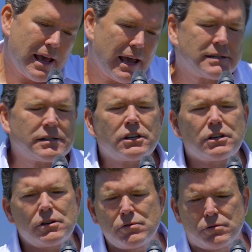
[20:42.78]
It's a
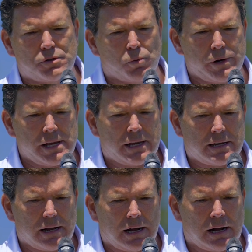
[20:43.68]
huge
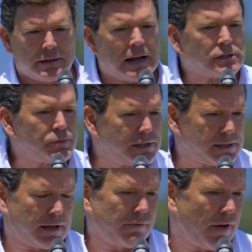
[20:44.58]
week. Next week's
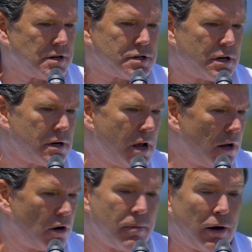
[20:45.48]
the convention.
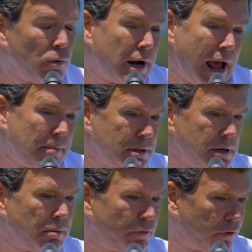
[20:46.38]
Mm-hmm. No matter what happens,
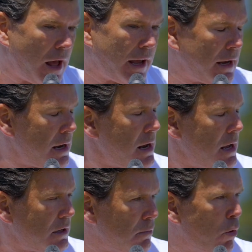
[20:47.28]
I'll be flying
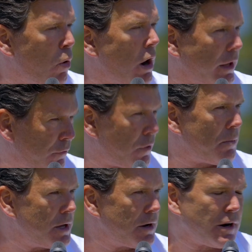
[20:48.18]
to Milwaukee from
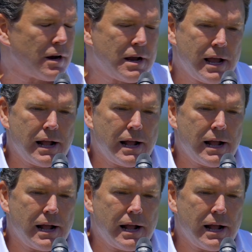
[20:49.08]
here.